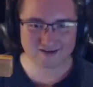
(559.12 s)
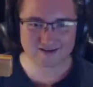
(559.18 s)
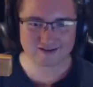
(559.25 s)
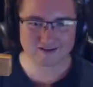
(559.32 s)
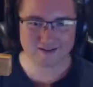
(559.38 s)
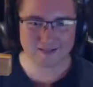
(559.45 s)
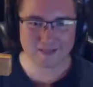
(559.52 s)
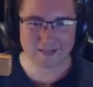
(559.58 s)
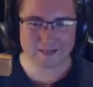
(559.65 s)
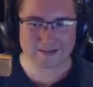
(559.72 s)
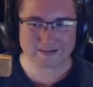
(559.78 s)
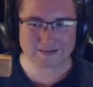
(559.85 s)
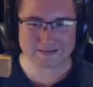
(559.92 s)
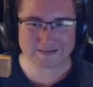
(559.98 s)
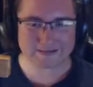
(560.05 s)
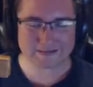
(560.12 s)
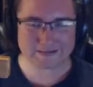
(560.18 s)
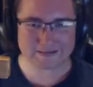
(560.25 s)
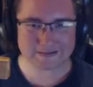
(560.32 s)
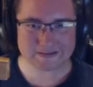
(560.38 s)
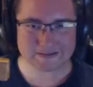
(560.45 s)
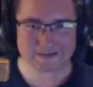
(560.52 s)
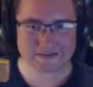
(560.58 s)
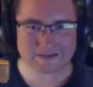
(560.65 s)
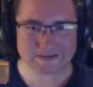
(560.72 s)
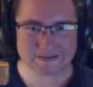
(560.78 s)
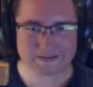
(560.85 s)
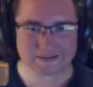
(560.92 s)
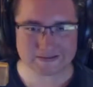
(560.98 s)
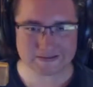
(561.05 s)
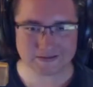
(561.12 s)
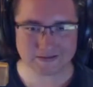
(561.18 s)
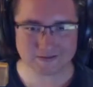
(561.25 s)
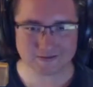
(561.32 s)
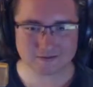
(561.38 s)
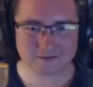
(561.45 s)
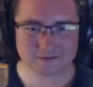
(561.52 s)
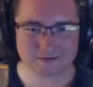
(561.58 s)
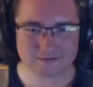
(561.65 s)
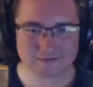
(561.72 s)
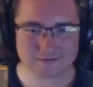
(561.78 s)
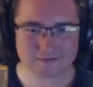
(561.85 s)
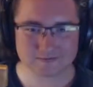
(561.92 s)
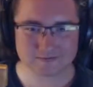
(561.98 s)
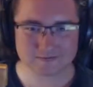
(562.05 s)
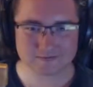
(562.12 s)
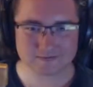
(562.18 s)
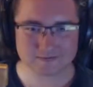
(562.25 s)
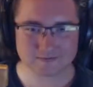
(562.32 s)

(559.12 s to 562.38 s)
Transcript: (no one is talking)